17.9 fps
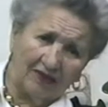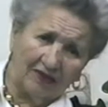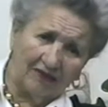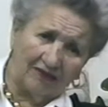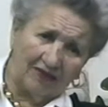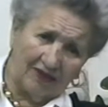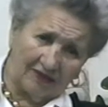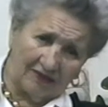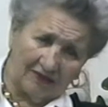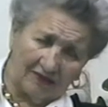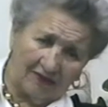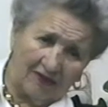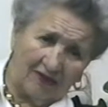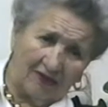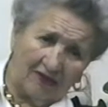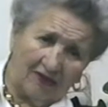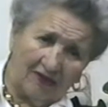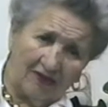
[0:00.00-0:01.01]
doing things,
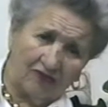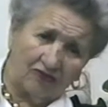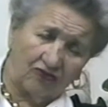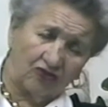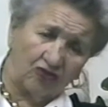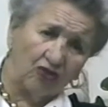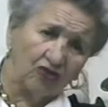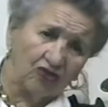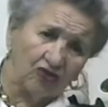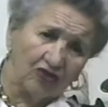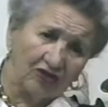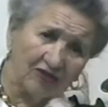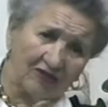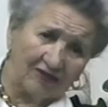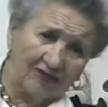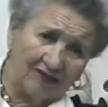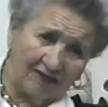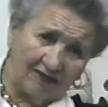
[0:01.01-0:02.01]
yeah.
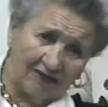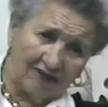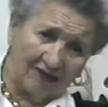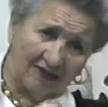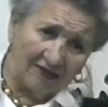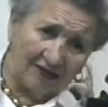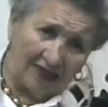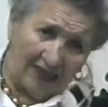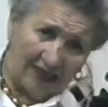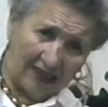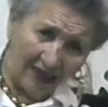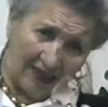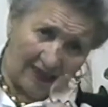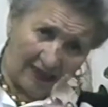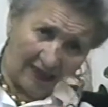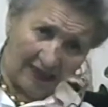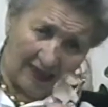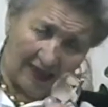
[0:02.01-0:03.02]
extortions and things.
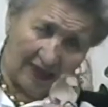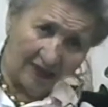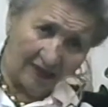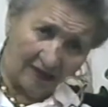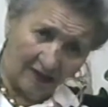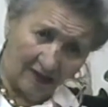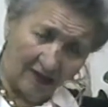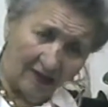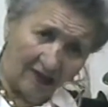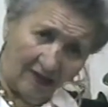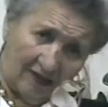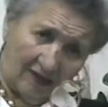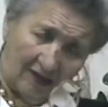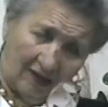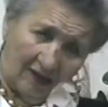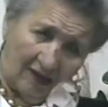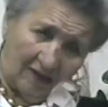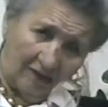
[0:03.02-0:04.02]
He, he had
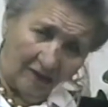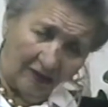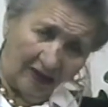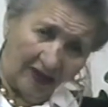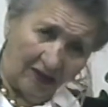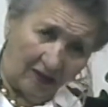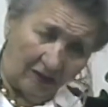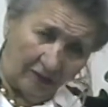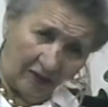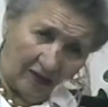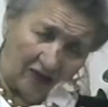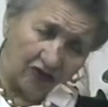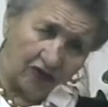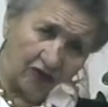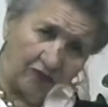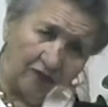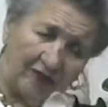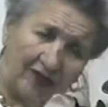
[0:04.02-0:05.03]
uh, been a
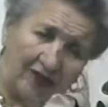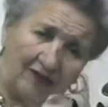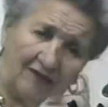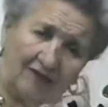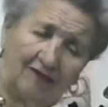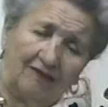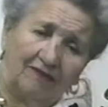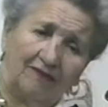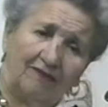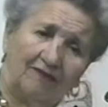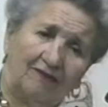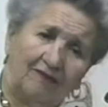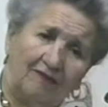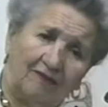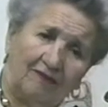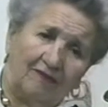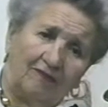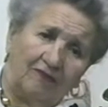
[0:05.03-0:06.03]
man
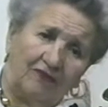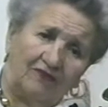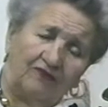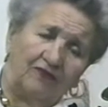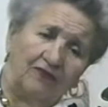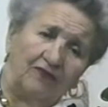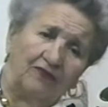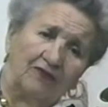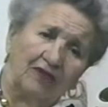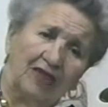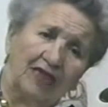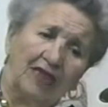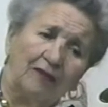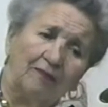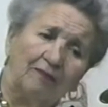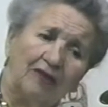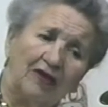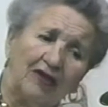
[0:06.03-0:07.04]
before.
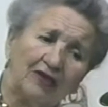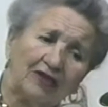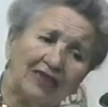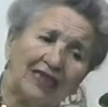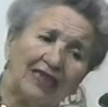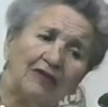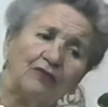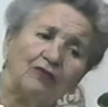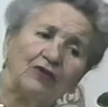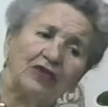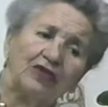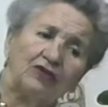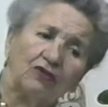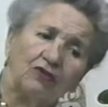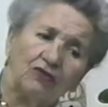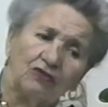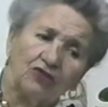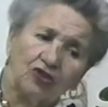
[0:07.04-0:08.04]
But he
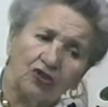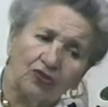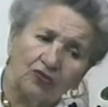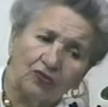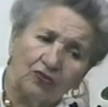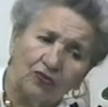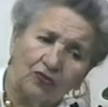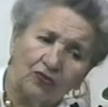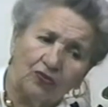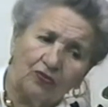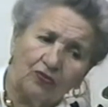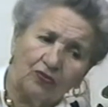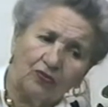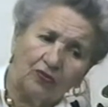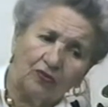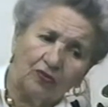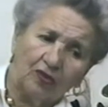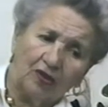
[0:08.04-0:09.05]
went also
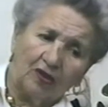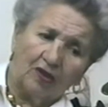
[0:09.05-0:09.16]
to